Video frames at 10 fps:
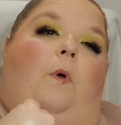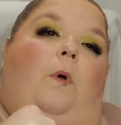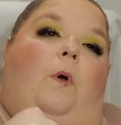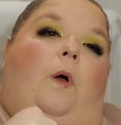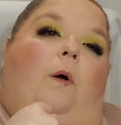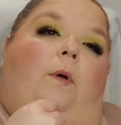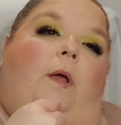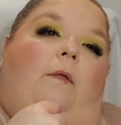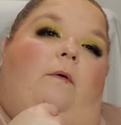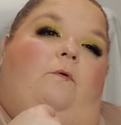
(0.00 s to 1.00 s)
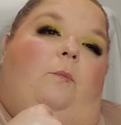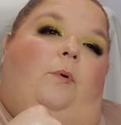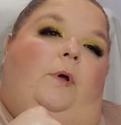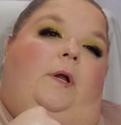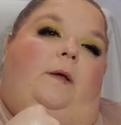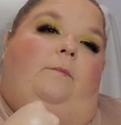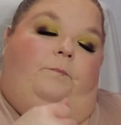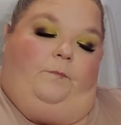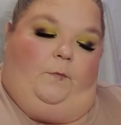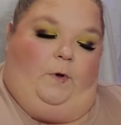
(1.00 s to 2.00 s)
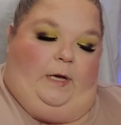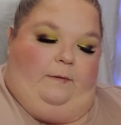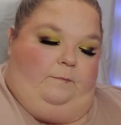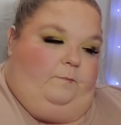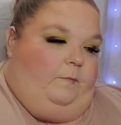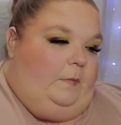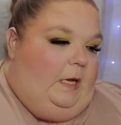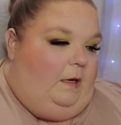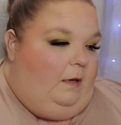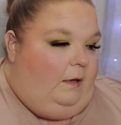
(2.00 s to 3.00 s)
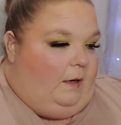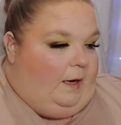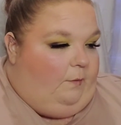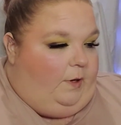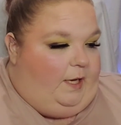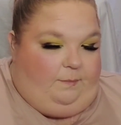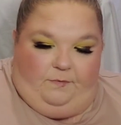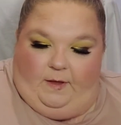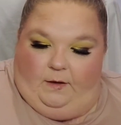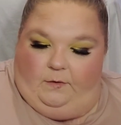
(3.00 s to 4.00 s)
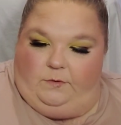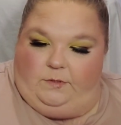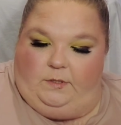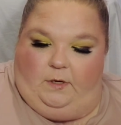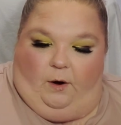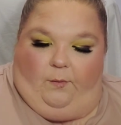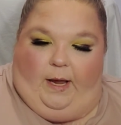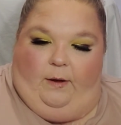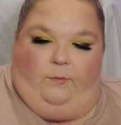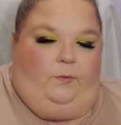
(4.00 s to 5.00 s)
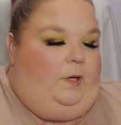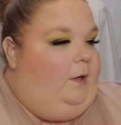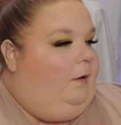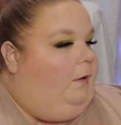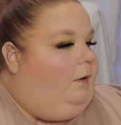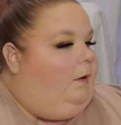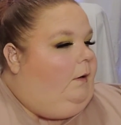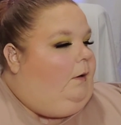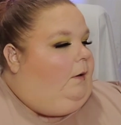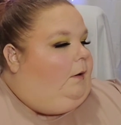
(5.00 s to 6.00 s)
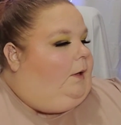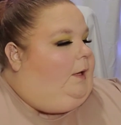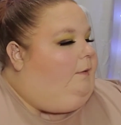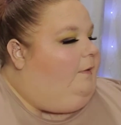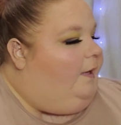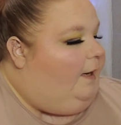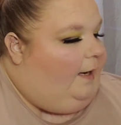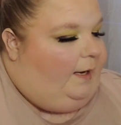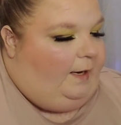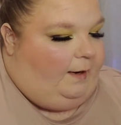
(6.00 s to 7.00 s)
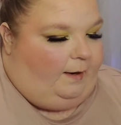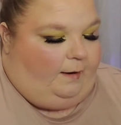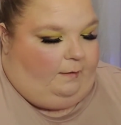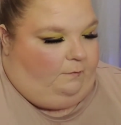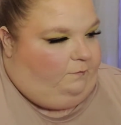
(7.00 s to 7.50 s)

Oh, yeah, those are pretty. Okay. I will keep those around. And then I have